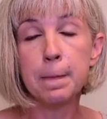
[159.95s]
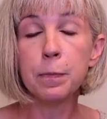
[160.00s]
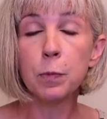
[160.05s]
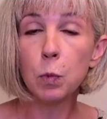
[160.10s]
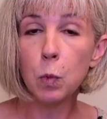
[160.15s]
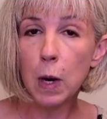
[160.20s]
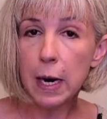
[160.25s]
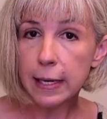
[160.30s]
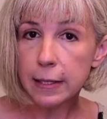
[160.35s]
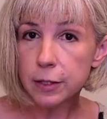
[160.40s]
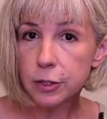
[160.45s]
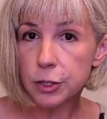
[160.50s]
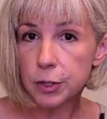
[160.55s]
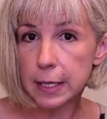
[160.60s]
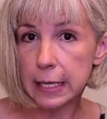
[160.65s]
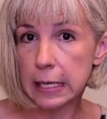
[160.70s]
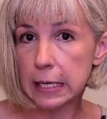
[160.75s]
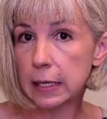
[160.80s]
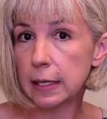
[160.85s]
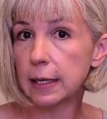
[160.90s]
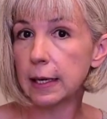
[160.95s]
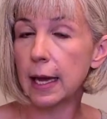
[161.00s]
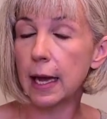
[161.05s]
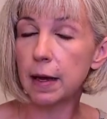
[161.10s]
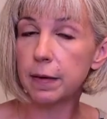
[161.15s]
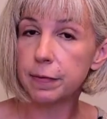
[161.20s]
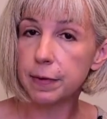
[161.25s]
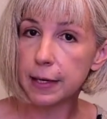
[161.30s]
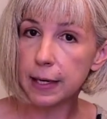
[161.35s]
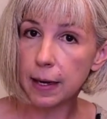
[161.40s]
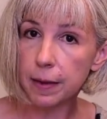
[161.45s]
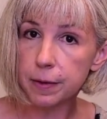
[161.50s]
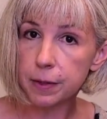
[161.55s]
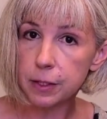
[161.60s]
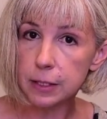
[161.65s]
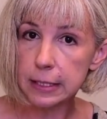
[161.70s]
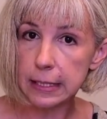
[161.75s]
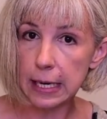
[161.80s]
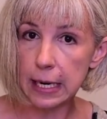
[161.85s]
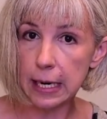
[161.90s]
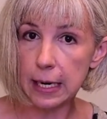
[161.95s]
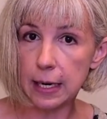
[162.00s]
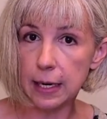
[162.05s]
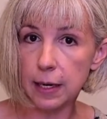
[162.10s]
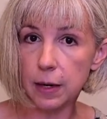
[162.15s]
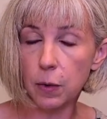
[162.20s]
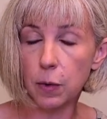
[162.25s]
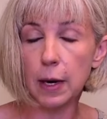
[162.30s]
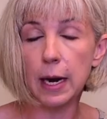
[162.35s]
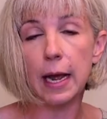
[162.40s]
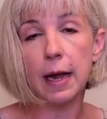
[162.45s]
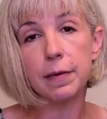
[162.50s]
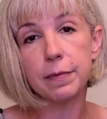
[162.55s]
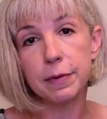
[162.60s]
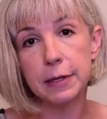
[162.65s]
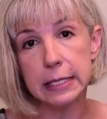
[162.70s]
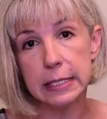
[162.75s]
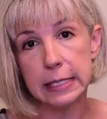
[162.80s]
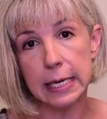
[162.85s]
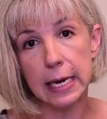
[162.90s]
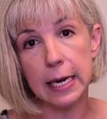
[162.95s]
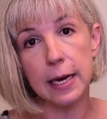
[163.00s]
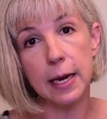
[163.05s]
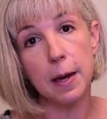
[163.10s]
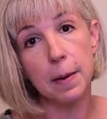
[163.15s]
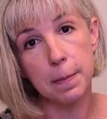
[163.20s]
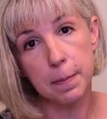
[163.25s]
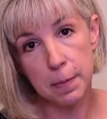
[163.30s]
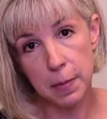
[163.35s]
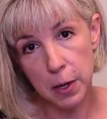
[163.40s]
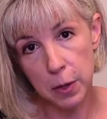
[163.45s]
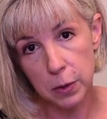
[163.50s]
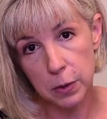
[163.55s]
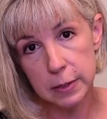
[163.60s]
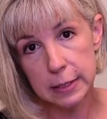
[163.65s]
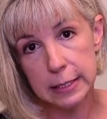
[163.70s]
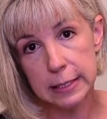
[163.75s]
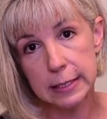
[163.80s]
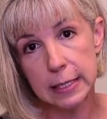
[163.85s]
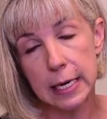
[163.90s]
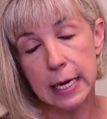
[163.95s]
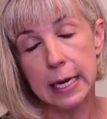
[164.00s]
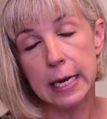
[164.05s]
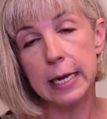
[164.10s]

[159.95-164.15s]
one drink every other day or every day at most